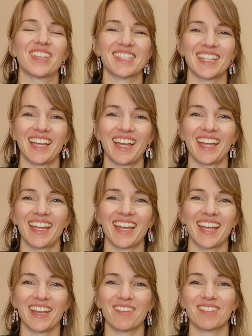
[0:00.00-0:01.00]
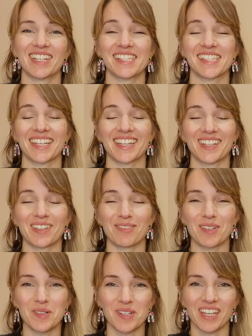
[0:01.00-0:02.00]
delay in releasing another
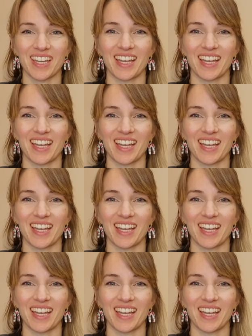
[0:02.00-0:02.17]
vlog.